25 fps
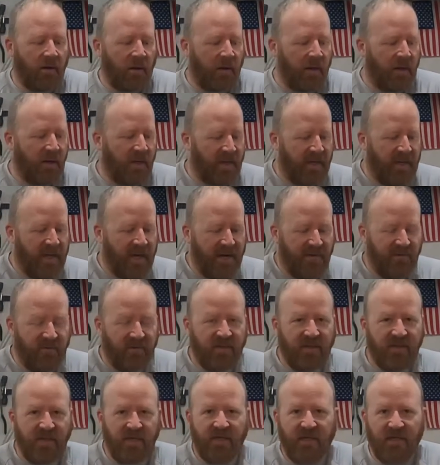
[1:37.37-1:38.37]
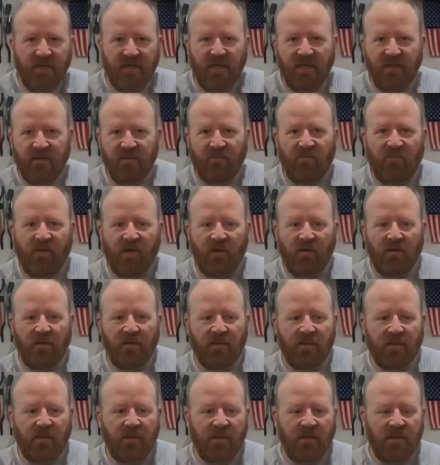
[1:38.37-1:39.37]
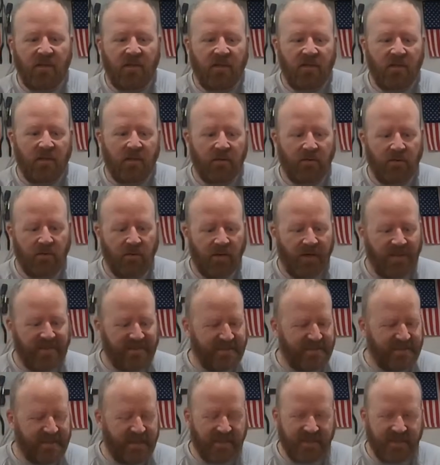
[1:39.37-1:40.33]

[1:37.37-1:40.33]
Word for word: I uh, got everything connected, following the directions.